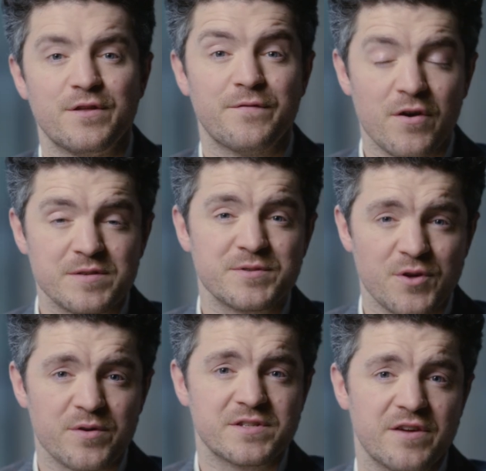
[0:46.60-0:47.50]
The vast
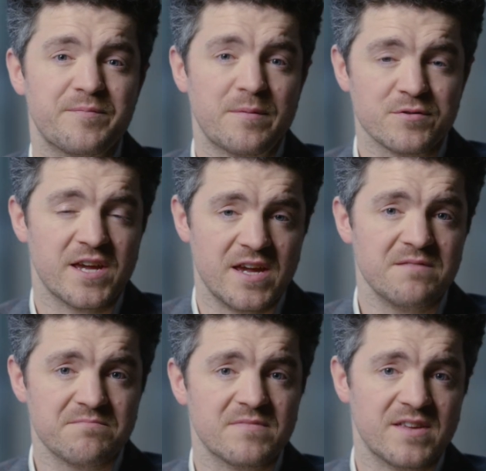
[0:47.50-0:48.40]
majority of people's heat
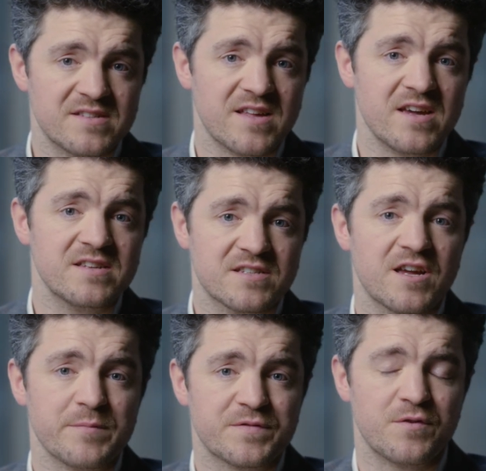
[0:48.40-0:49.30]
these days
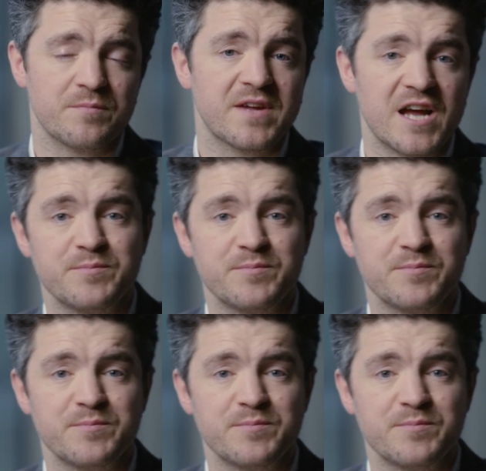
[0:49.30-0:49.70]
comes from gas